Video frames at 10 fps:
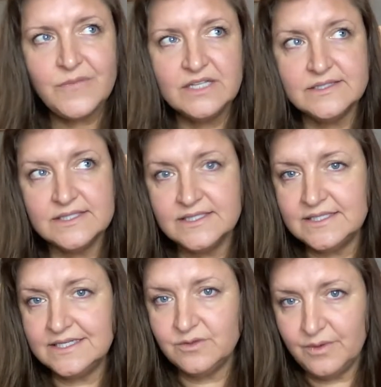it's
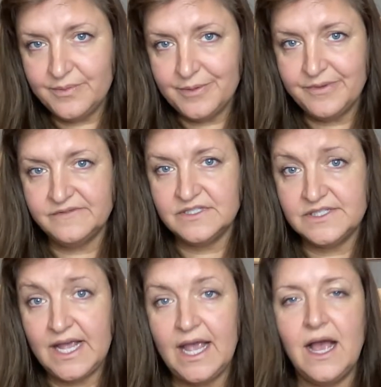listening to what people have to say,